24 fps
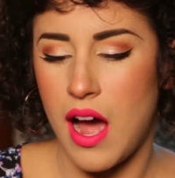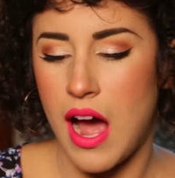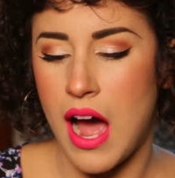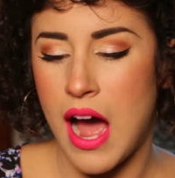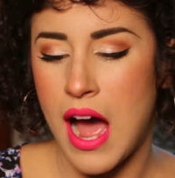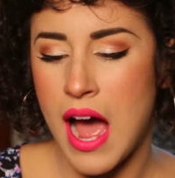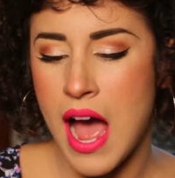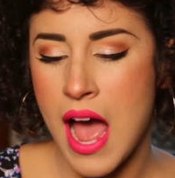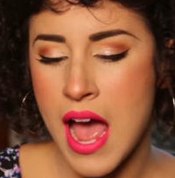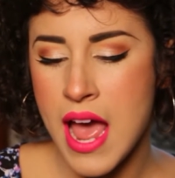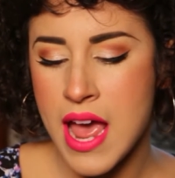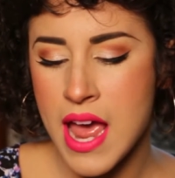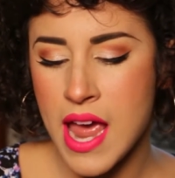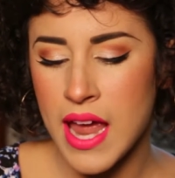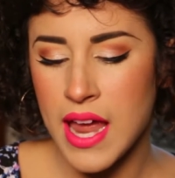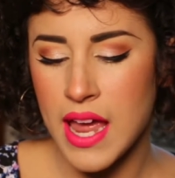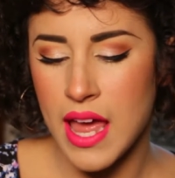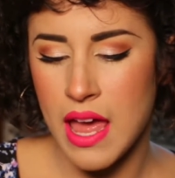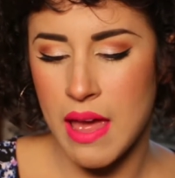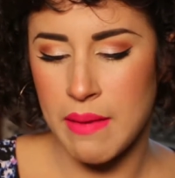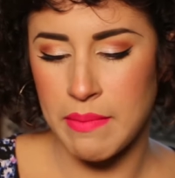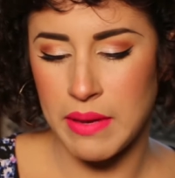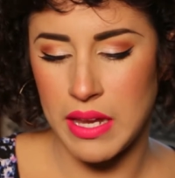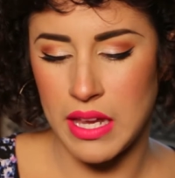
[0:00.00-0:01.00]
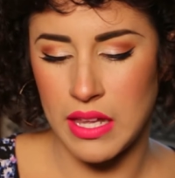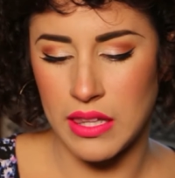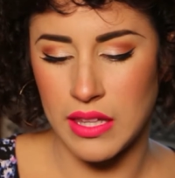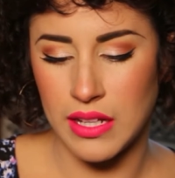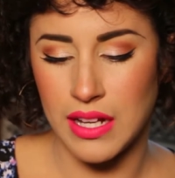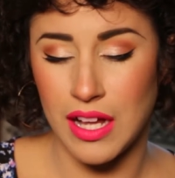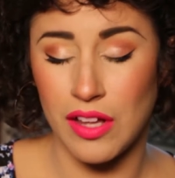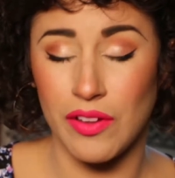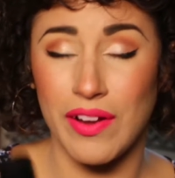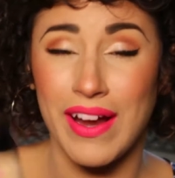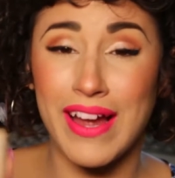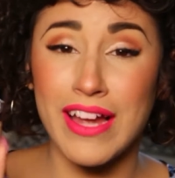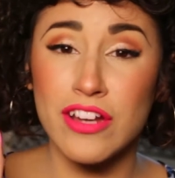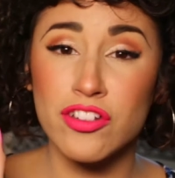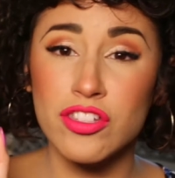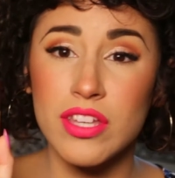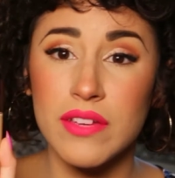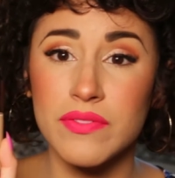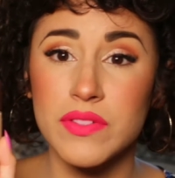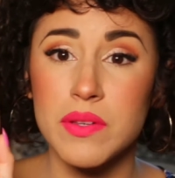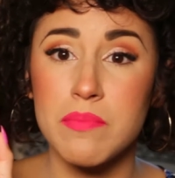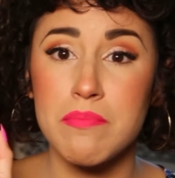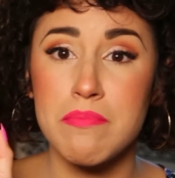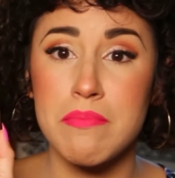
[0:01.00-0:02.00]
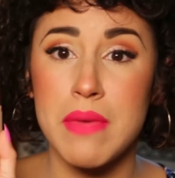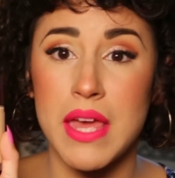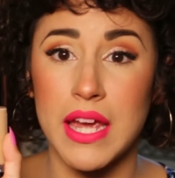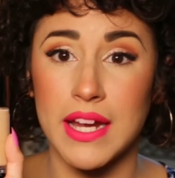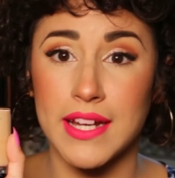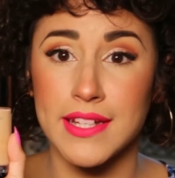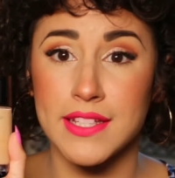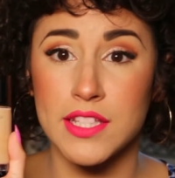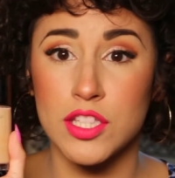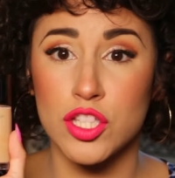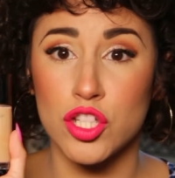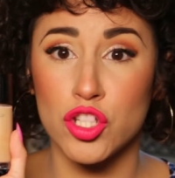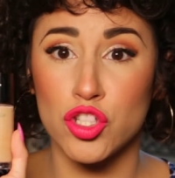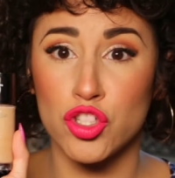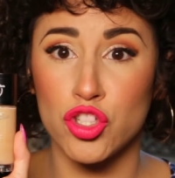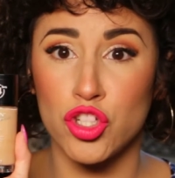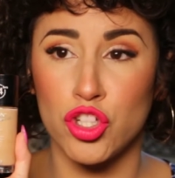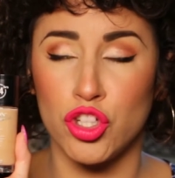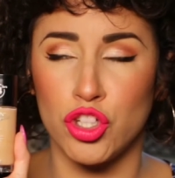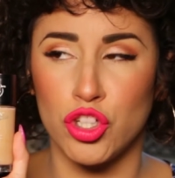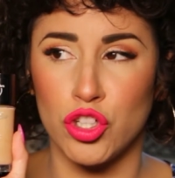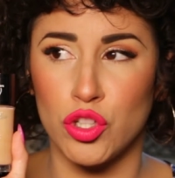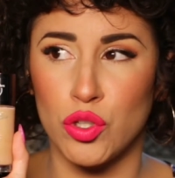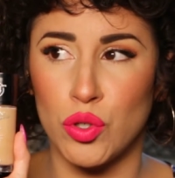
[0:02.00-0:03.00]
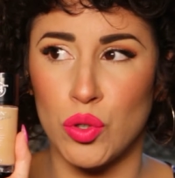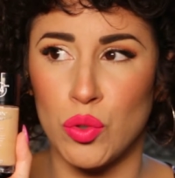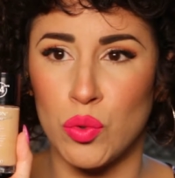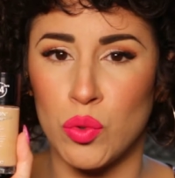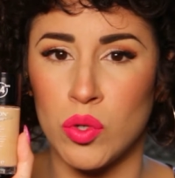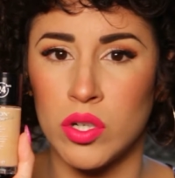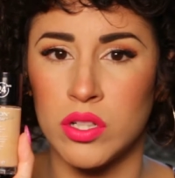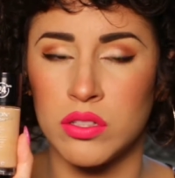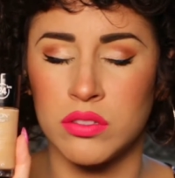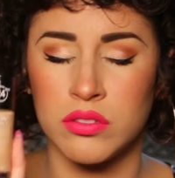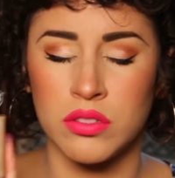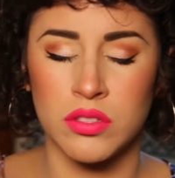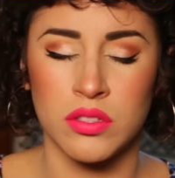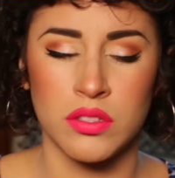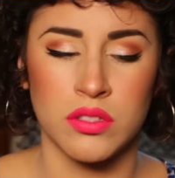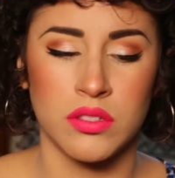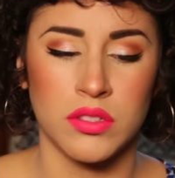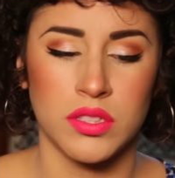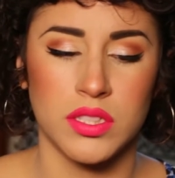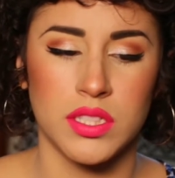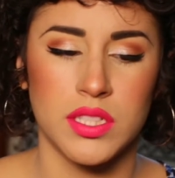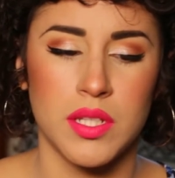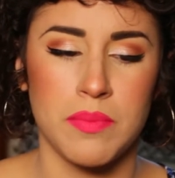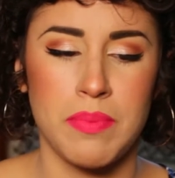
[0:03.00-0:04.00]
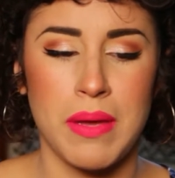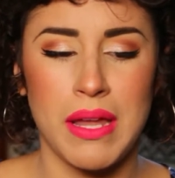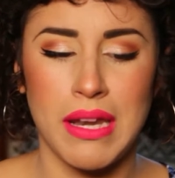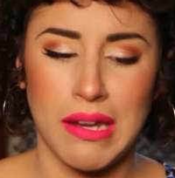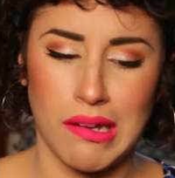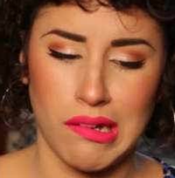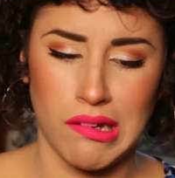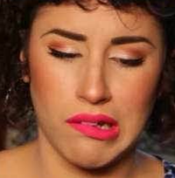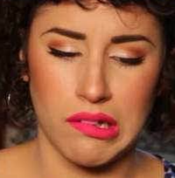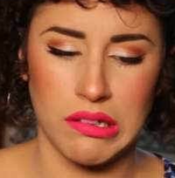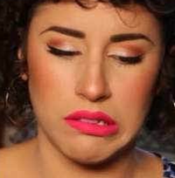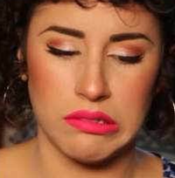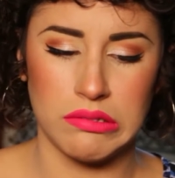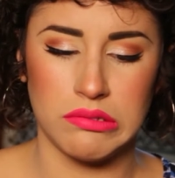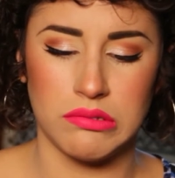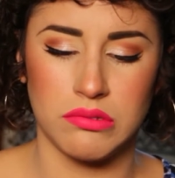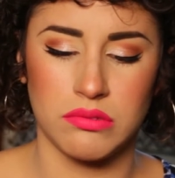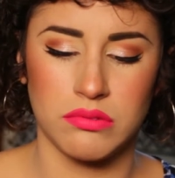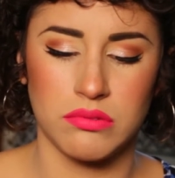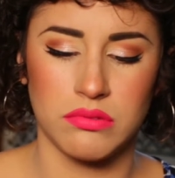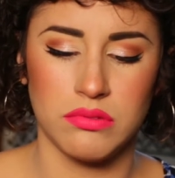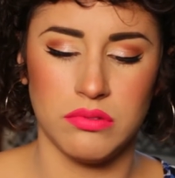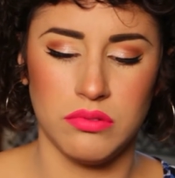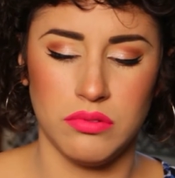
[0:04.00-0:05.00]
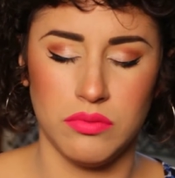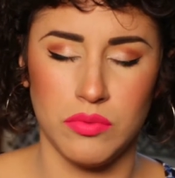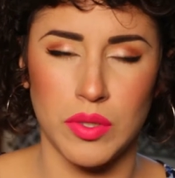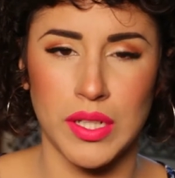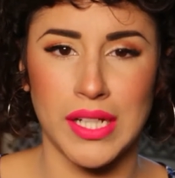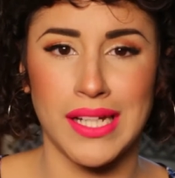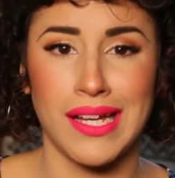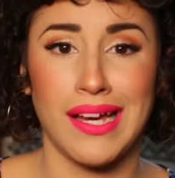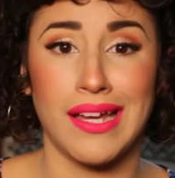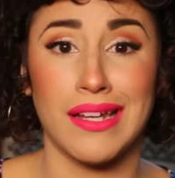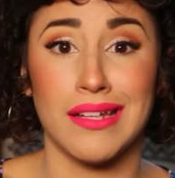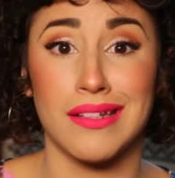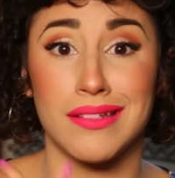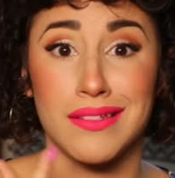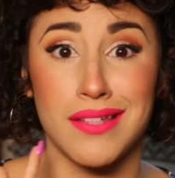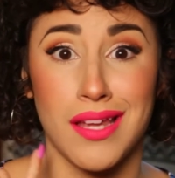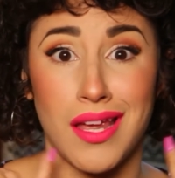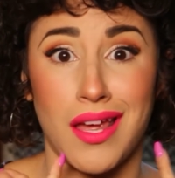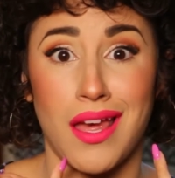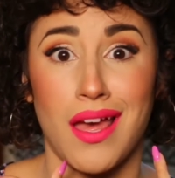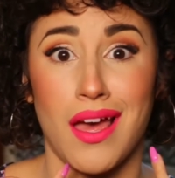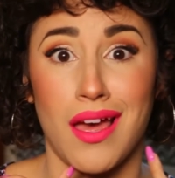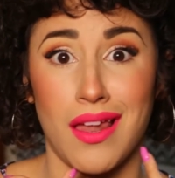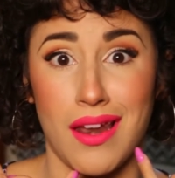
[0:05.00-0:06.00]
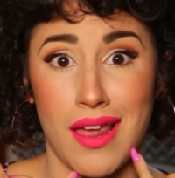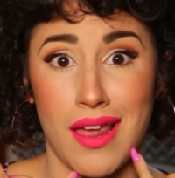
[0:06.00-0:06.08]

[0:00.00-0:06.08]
I am in the color, I actually have to mix 2, depending on what kind of tan